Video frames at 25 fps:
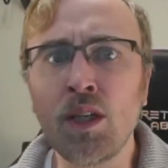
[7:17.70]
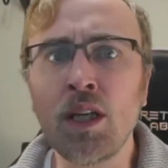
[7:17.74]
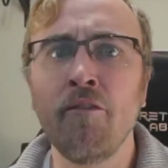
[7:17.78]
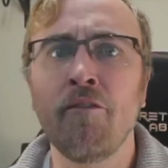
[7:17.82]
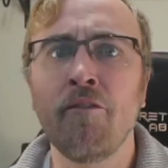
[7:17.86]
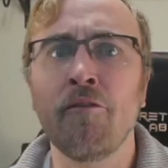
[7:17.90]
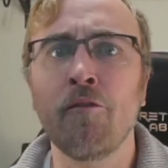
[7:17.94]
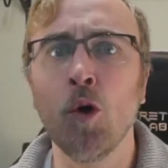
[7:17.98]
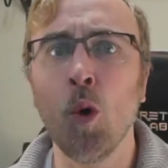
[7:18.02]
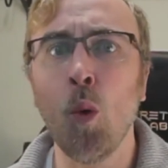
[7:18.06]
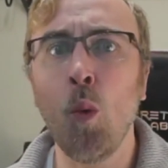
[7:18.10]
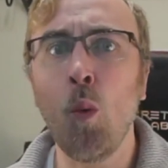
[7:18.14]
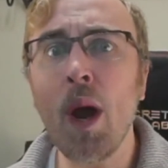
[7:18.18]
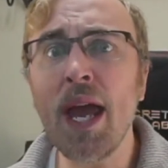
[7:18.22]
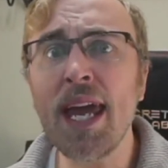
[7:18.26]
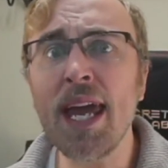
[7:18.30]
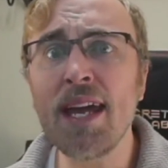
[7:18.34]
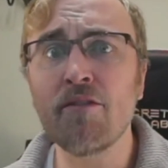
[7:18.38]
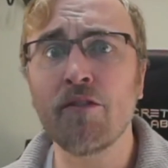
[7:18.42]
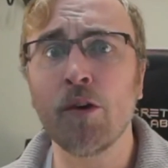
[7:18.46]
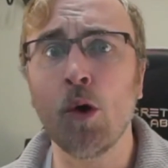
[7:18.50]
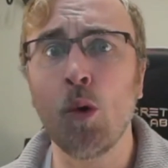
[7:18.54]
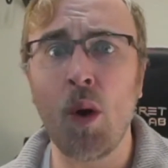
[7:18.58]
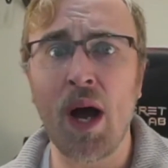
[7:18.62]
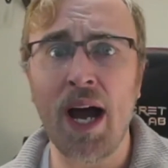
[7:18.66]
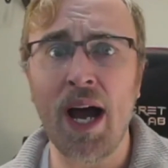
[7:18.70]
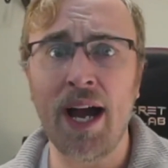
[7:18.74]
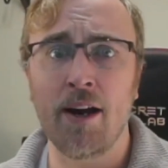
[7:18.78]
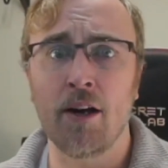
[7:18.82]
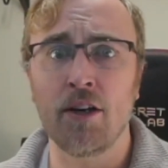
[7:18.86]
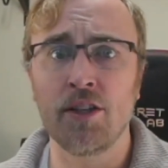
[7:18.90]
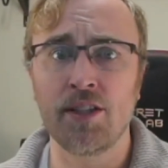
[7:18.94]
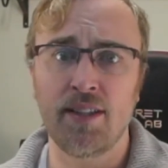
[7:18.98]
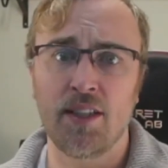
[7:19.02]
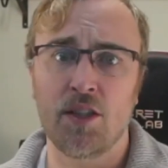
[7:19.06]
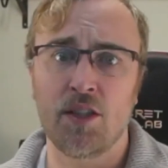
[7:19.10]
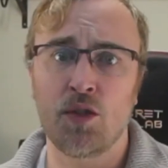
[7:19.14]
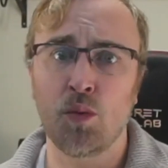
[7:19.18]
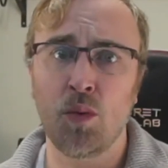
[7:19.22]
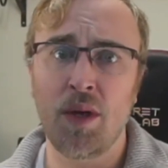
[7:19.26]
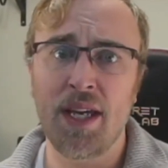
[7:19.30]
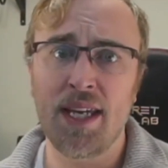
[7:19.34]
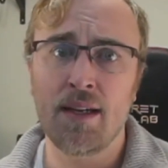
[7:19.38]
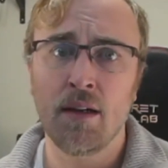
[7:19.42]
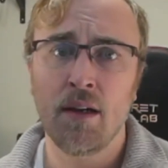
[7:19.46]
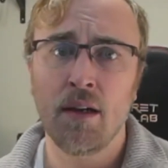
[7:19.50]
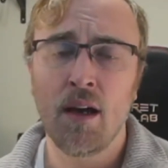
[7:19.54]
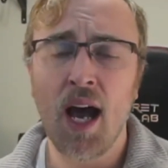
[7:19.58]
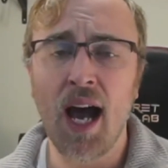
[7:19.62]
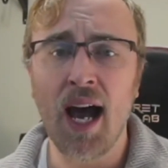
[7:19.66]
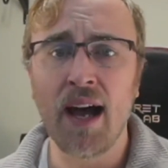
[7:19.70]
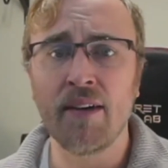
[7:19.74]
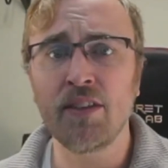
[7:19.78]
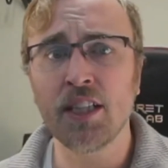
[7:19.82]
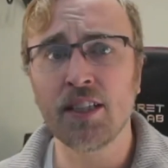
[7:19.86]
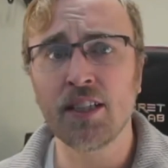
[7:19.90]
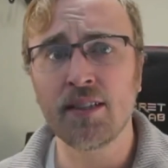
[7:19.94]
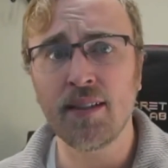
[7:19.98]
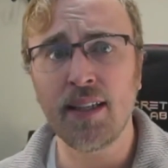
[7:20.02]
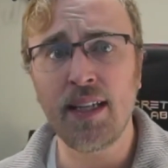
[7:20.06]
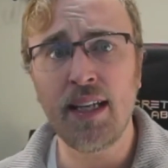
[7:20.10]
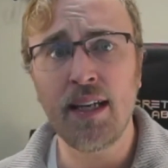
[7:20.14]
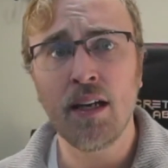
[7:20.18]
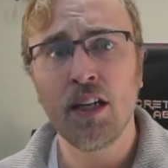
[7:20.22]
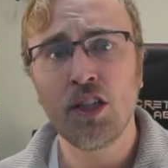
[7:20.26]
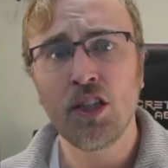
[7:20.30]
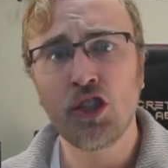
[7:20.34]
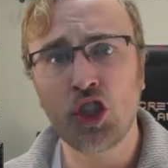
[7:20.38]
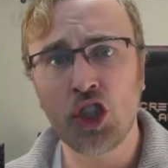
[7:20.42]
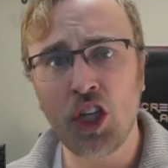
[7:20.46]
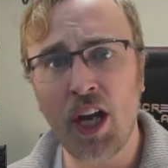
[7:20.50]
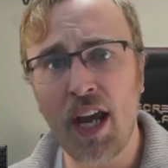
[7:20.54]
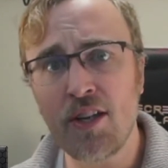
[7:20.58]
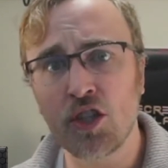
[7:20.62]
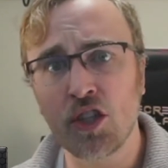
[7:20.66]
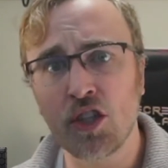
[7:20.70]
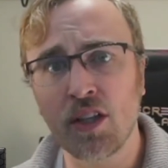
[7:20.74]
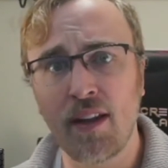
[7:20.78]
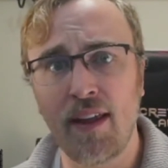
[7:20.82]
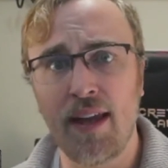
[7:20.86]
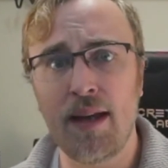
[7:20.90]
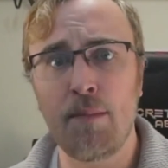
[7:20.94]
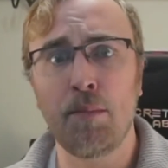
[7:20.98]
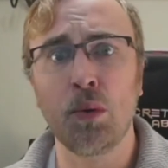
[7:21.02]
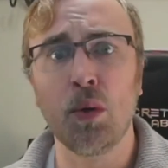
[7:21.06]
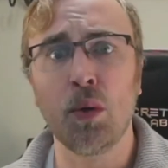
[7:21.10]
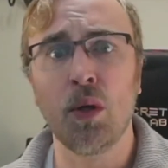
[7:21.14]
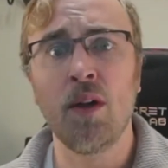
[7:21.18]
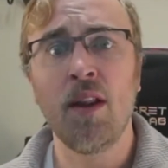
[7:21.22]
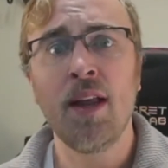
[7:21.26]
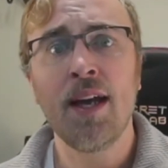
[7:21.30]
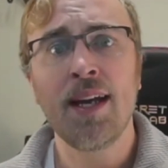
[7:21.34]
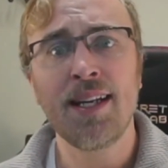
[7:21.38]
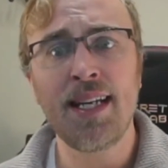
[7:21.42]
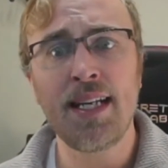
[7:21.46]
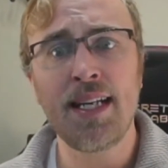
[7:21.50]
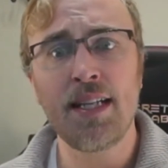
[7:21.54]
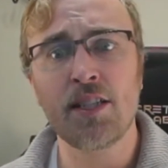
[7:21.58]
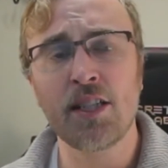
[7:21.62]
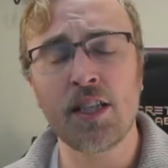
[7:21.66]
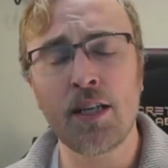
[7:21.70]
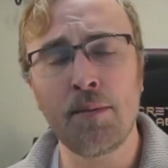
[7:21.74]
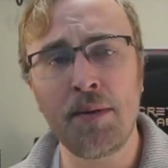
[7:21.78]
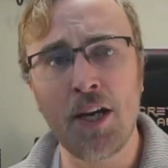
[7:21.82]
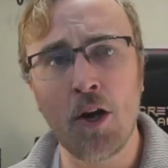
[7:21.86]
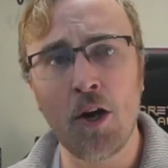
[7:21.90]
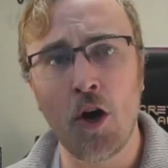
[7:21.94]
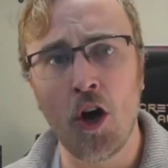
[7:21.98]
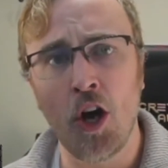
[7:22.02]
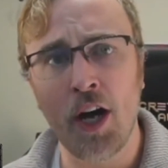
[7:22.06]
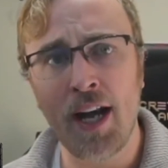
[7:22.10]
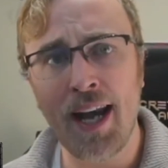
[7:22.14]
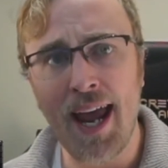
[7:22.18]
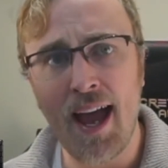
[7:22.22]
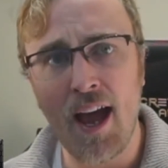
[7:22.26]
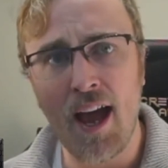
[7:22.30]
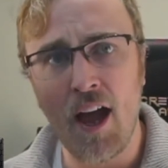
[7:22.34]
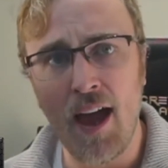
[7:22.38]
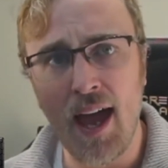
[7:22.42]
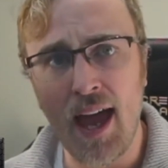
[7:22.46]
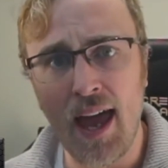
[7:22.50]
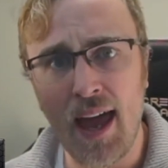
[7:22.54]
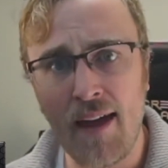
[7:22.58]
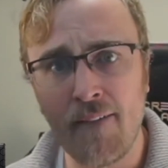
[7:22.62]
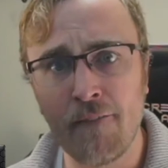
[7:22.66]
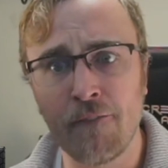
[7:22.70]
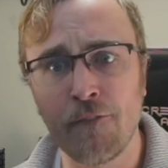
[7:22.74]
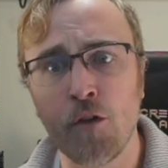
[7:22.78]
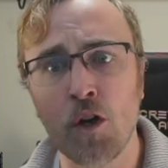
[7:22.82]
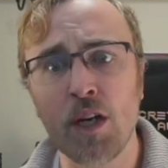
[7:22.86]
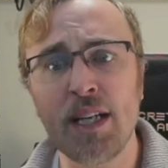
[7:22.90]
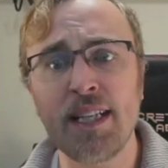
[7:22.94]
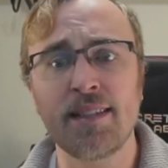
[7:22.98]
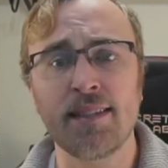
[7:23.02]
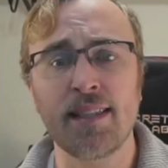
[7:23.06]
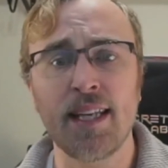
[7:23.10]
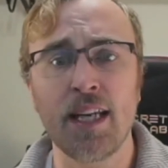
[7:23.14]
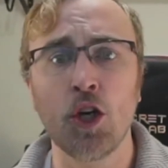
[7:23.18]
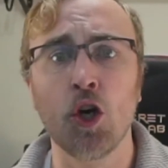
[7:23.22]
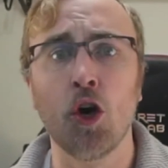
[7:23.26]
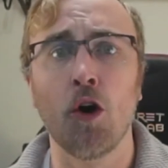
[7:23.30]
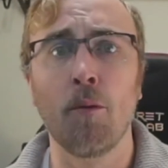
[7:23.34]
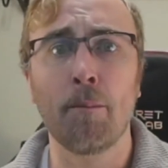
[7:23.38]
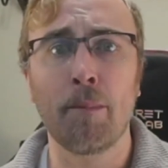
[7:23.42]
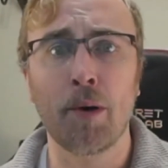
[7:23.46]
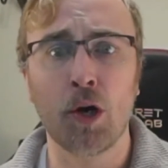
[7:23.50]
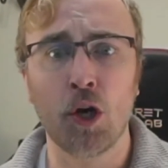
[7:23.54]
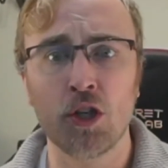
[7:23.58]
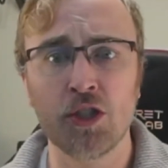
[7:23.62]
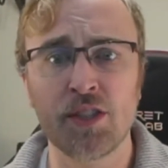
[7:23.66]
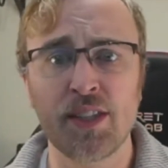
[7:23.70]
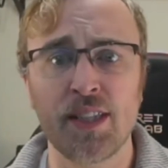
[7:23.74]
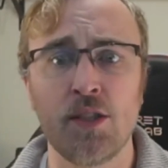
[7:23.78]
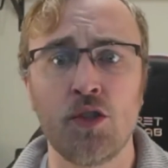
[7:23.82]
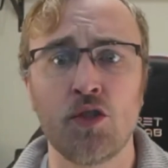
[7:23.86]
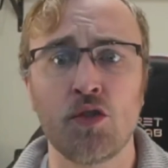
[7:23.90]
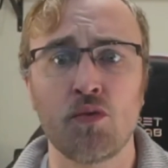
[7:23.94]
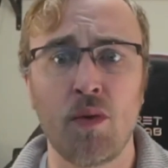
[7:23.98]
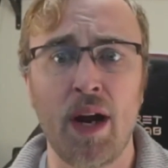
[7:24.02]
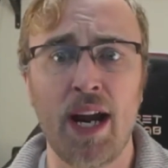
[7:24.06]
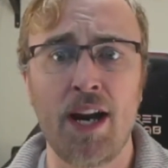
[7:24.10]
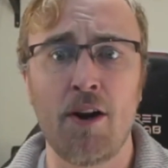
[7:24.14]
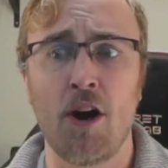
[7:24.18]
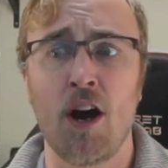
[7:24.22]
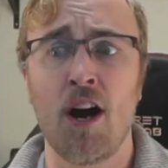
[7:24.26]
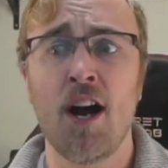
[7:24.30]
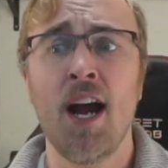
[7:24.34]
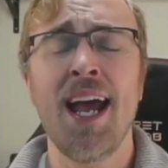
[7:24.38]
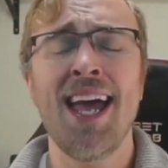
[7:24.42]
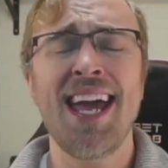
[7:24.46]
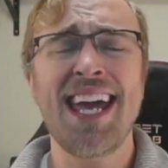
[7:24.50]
For waiver wires this week, obviously, Chase Claypool needs to be on every single person's radar.